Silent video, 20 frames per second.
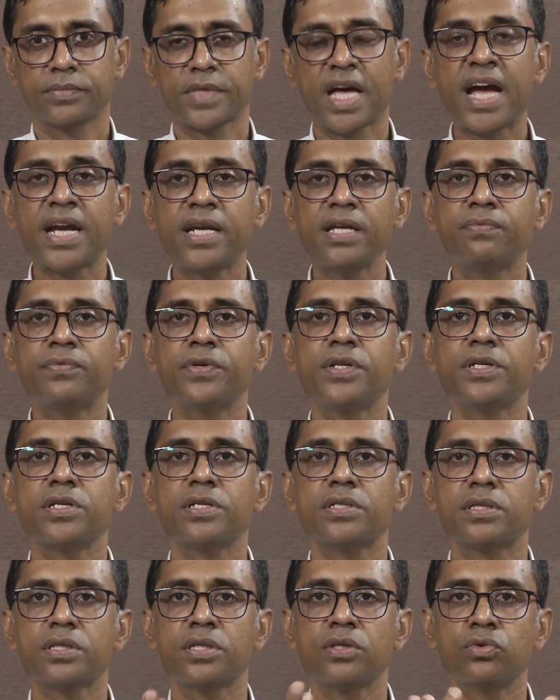And if it
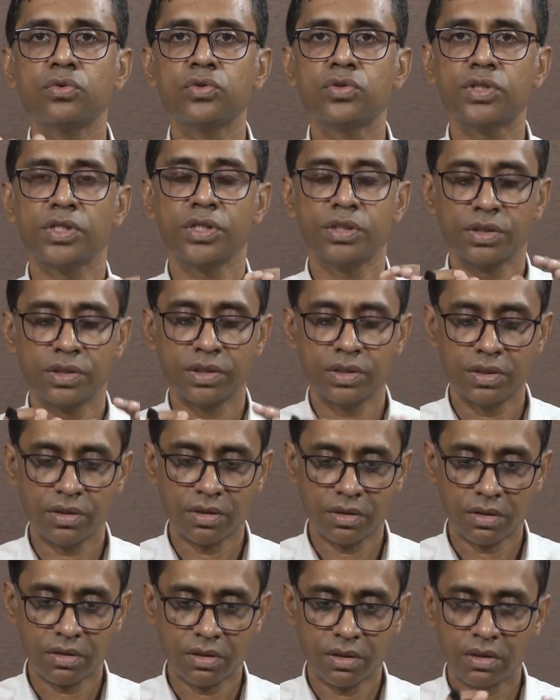is used in
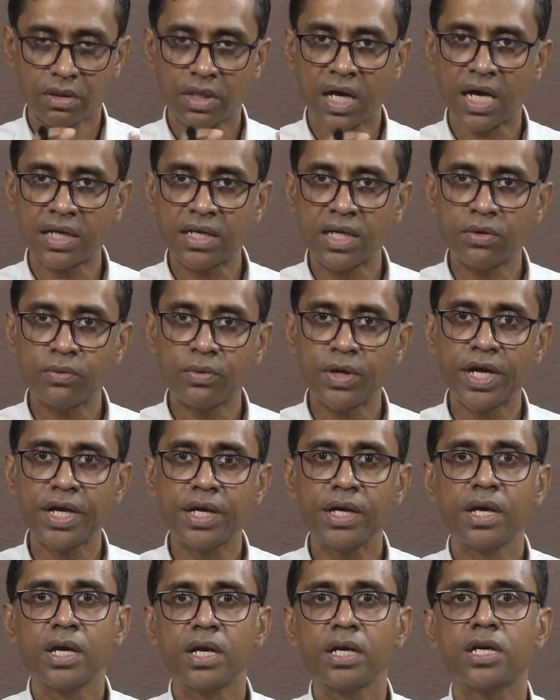the other
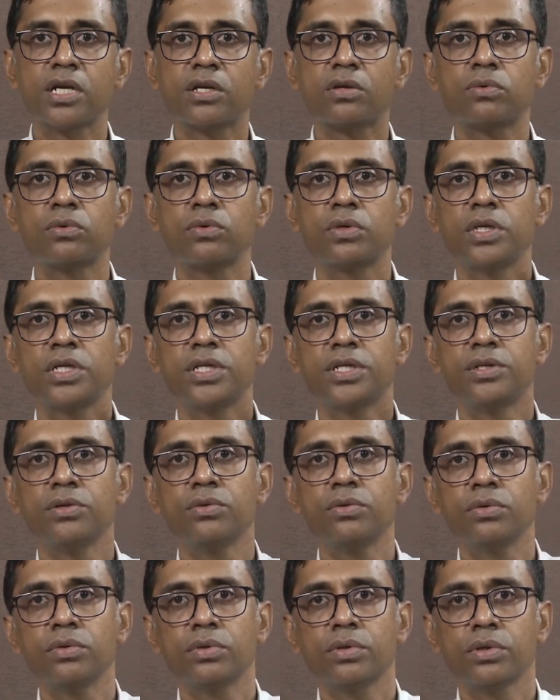way, it could lead
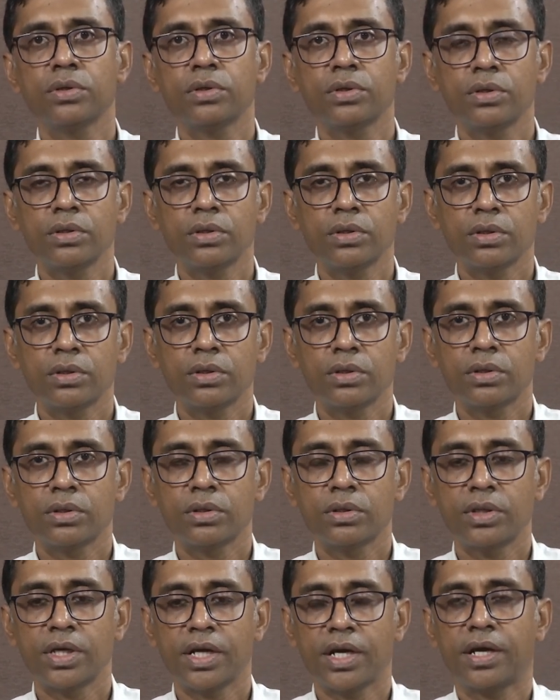you
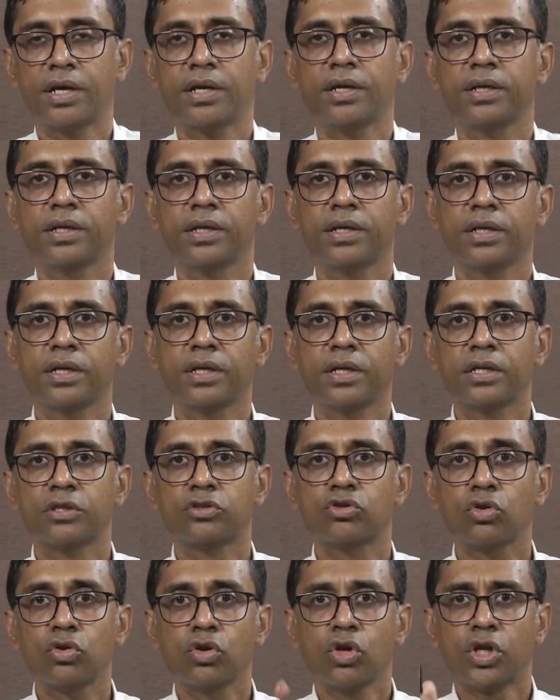there.
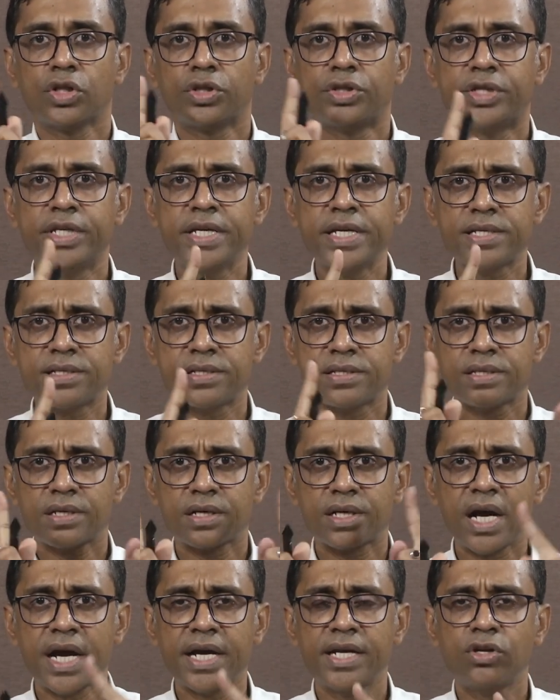So, this
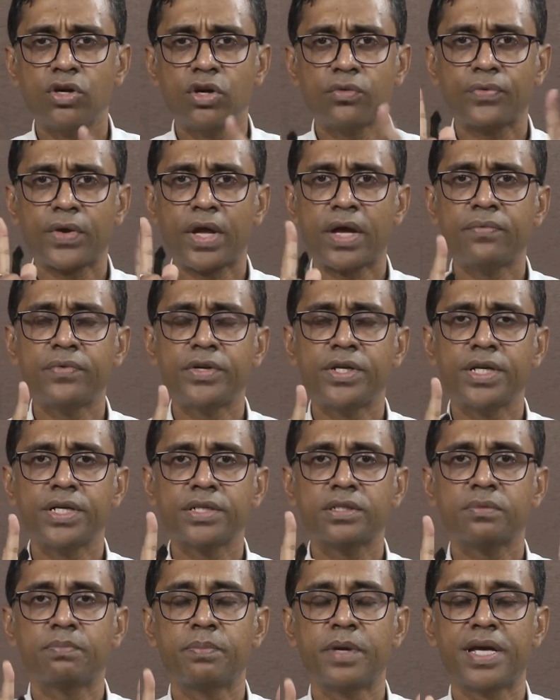kind of
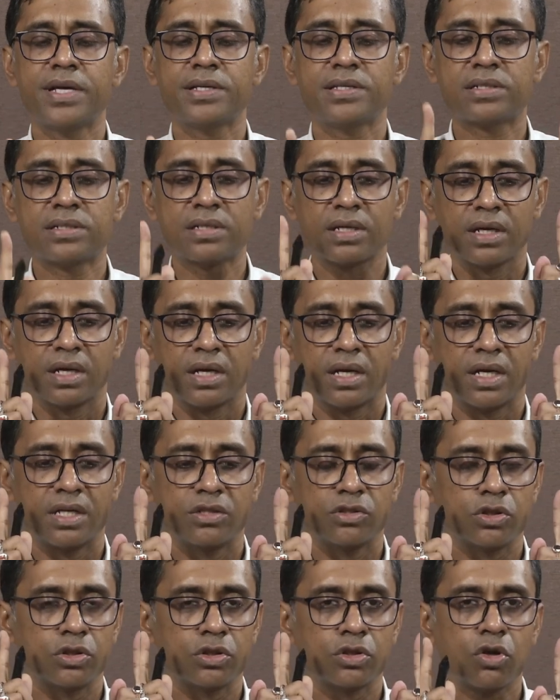evidence based
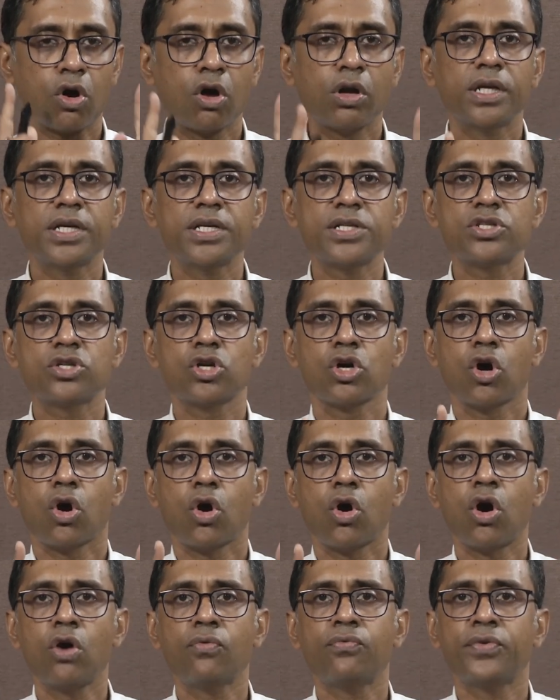you know knowledge
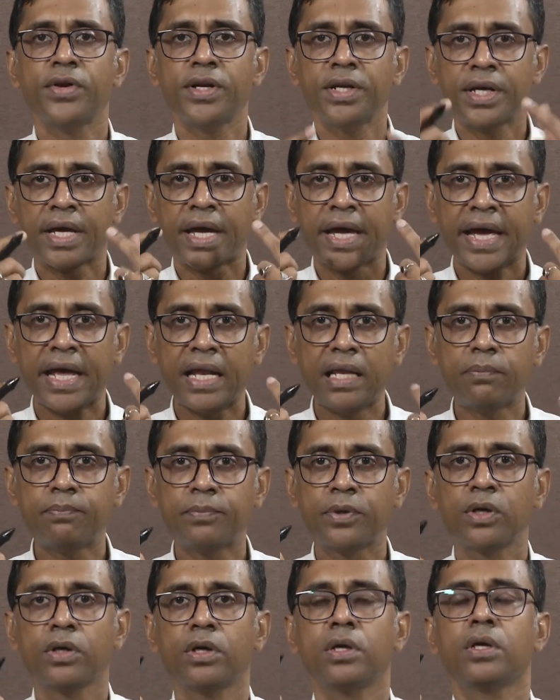often
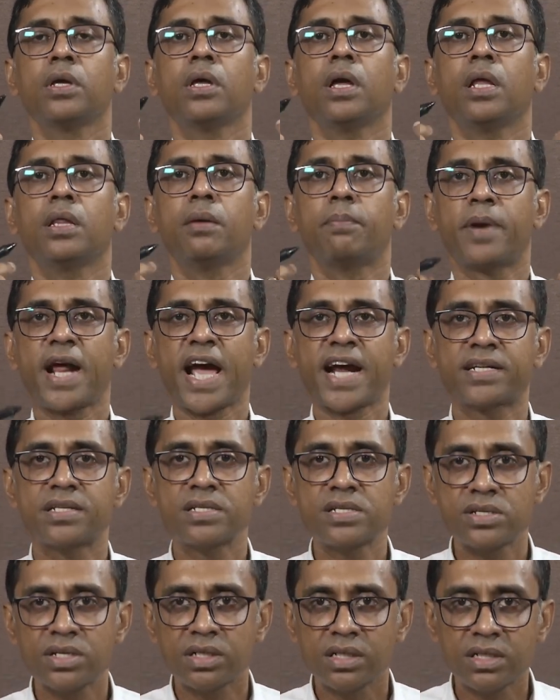help the
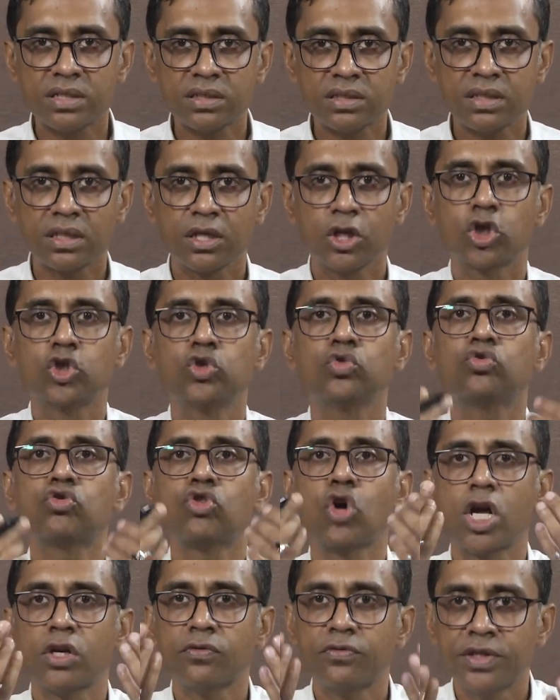practitioners to
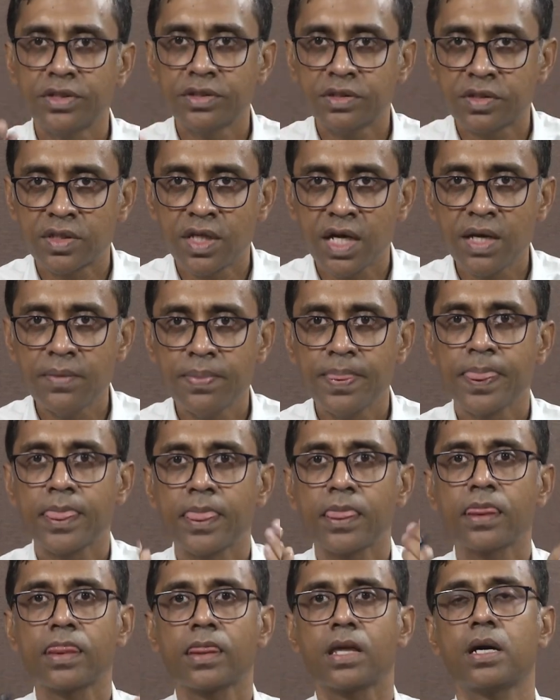convince the
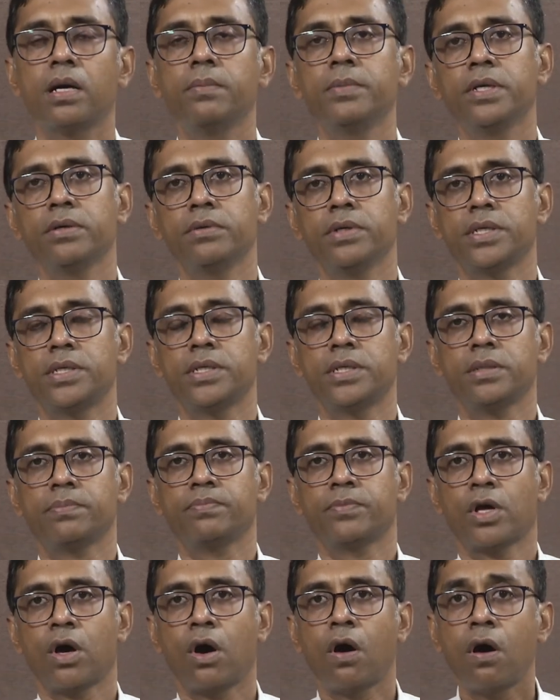community
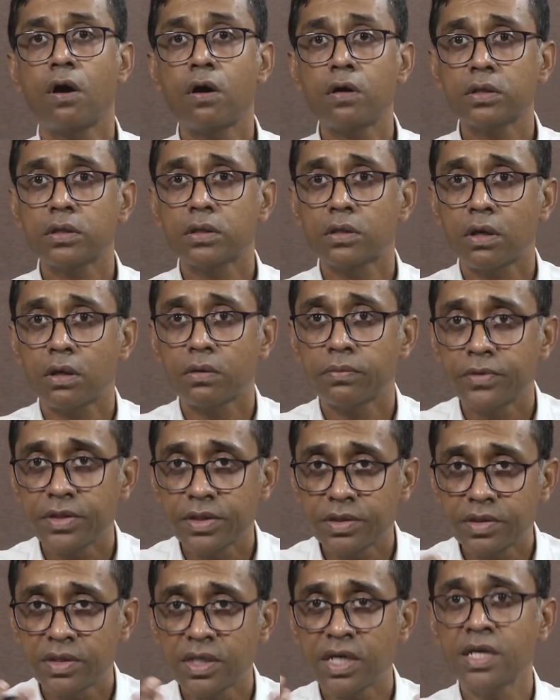or
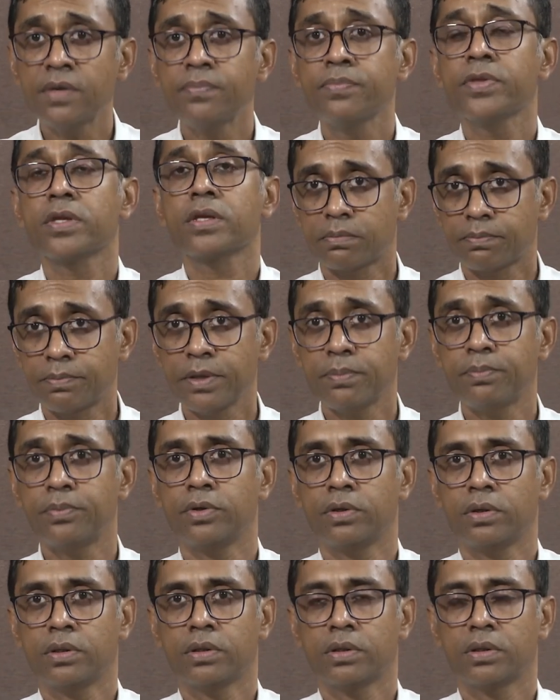convince the
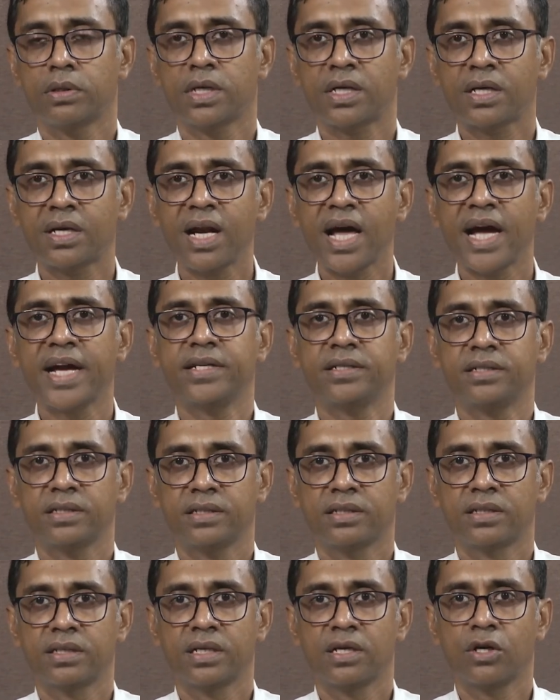people, the client
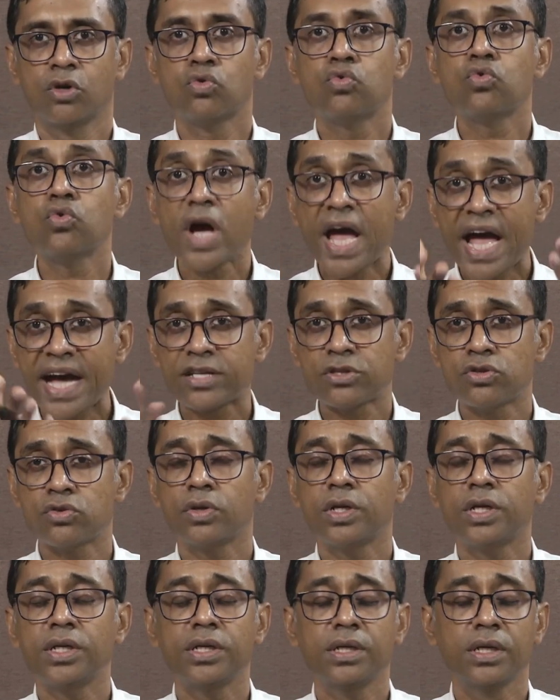who
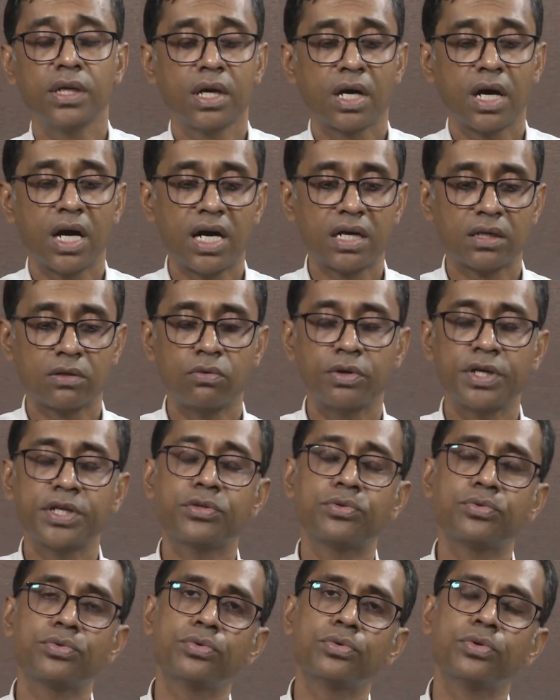actually are
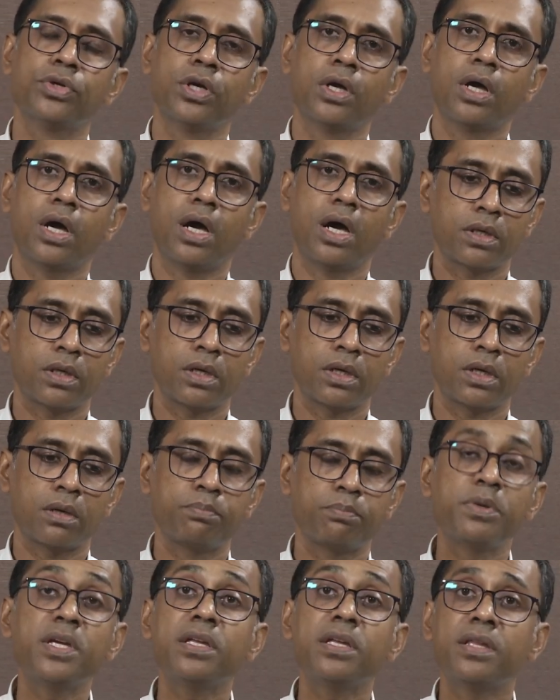going to uh,
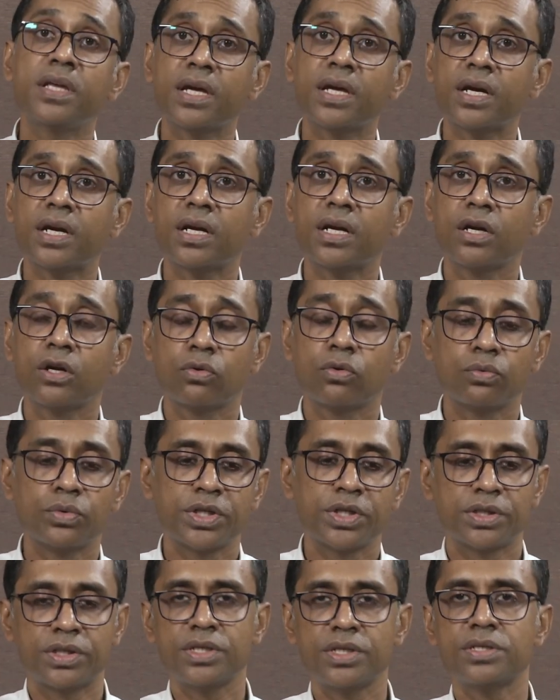be there
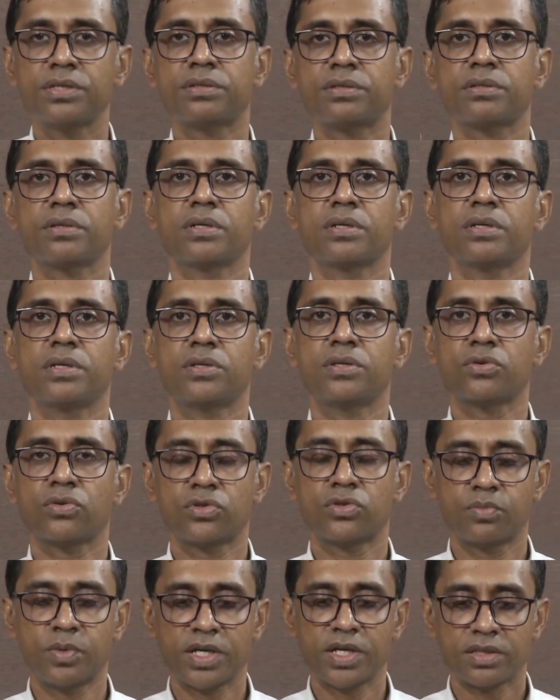with this
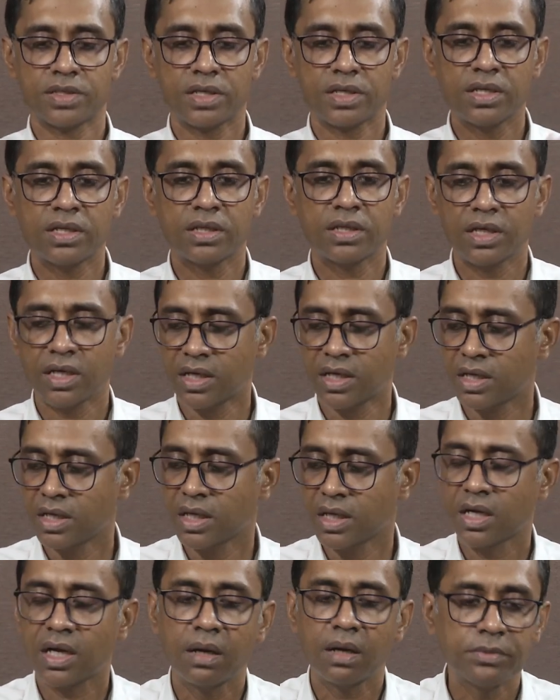resource base in their
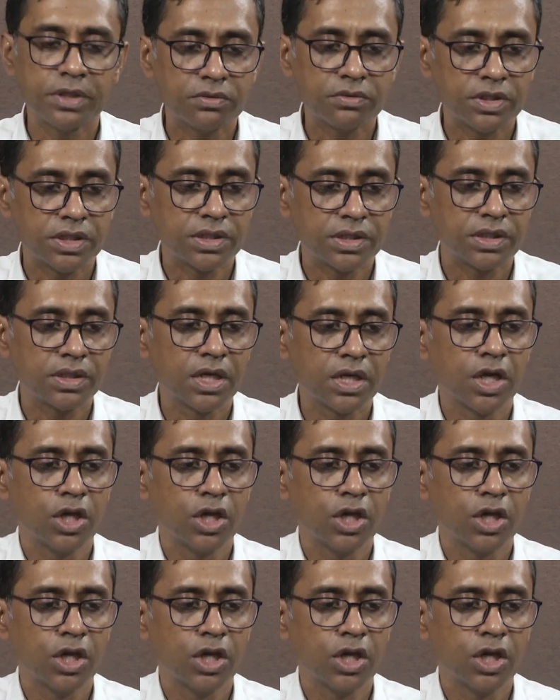community.